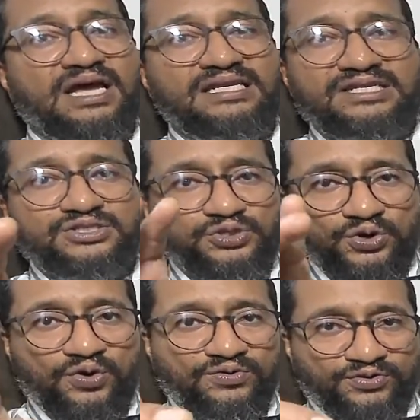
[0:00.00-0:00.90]
at least
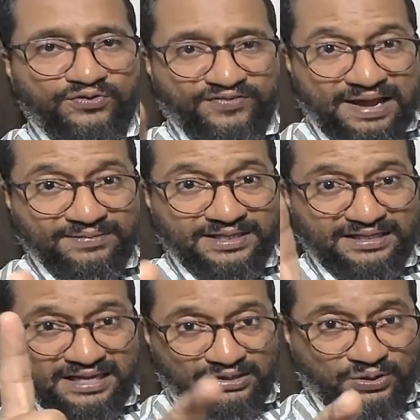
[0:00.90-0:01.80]
your
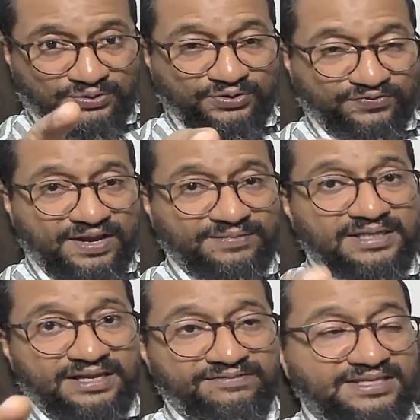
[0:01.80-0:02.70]
family, alone your family
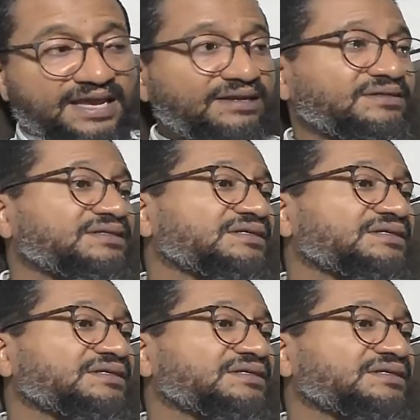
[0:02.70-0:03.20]
lives there.